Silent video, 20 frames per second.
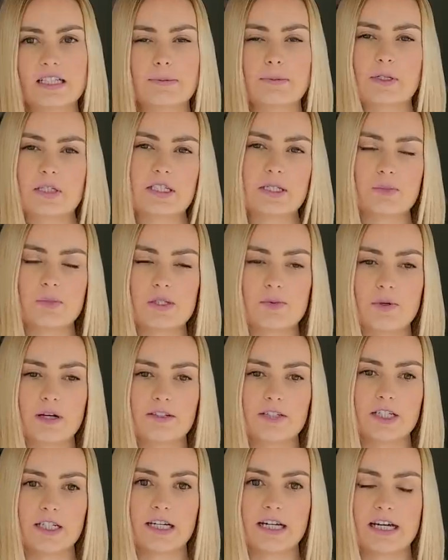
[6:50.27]
person was
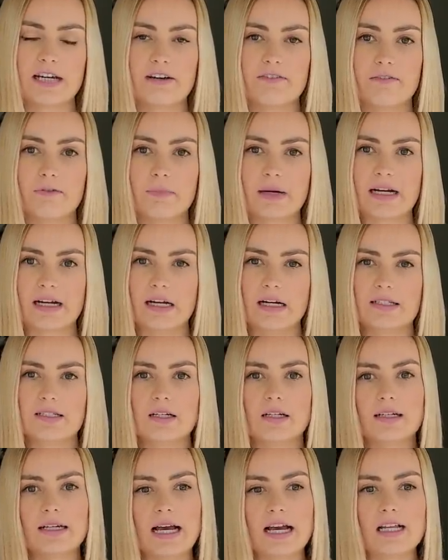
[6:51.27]
wondering if my guide
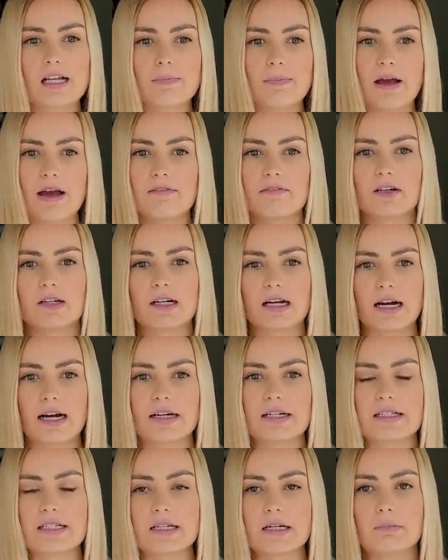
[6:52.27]
dog Gallup ever
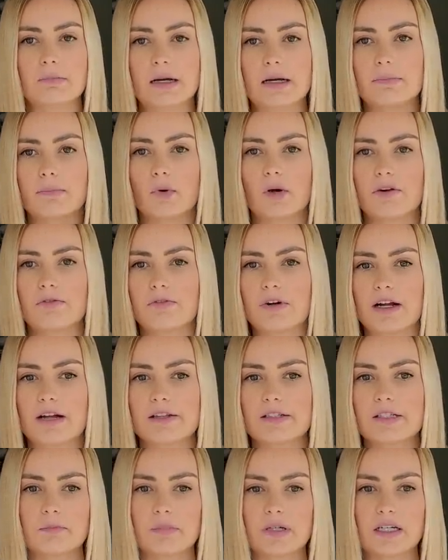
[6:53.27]
guides my
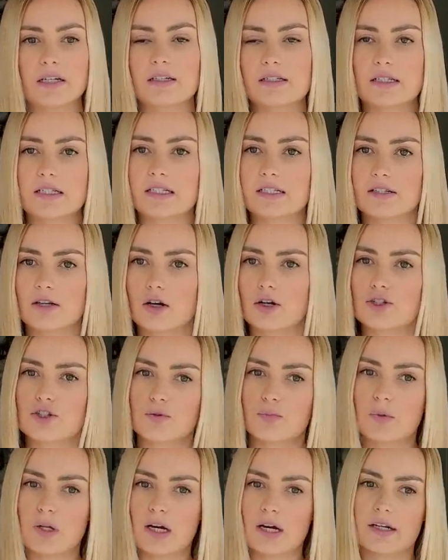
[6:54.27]
boyfriend because he's also
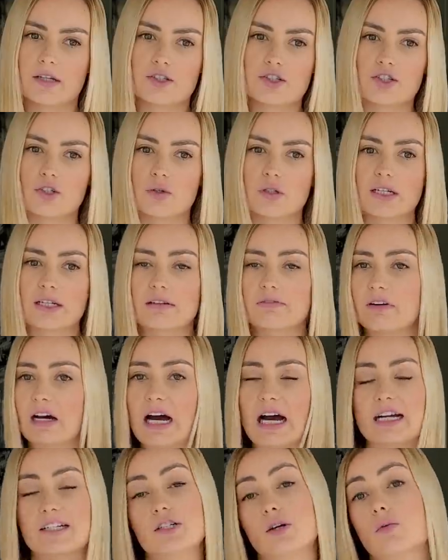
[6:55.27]
blind. So like, if
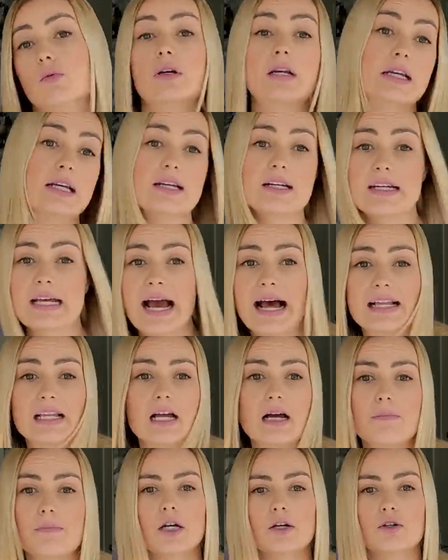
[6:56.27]
I don't need
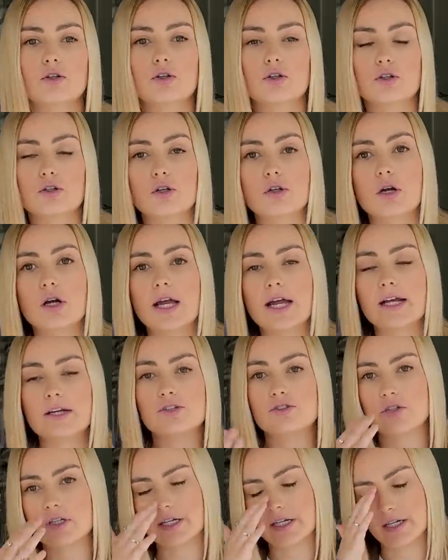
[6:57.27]
Gallup, could
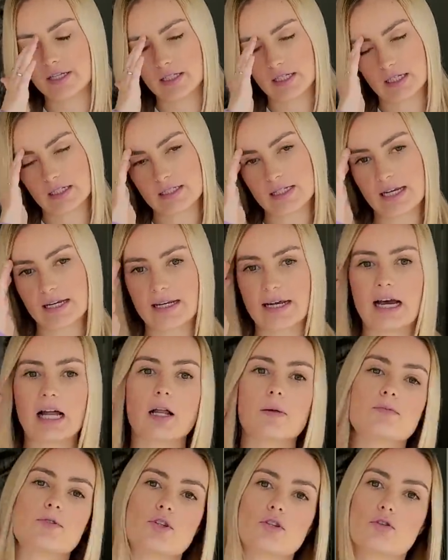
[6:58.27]
Adrian like take
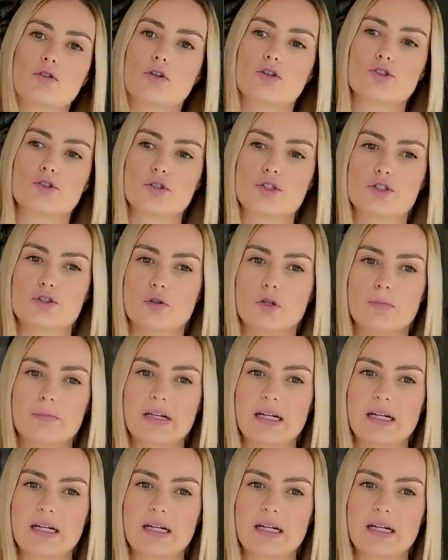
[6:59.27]
Gallup to the grocery store and be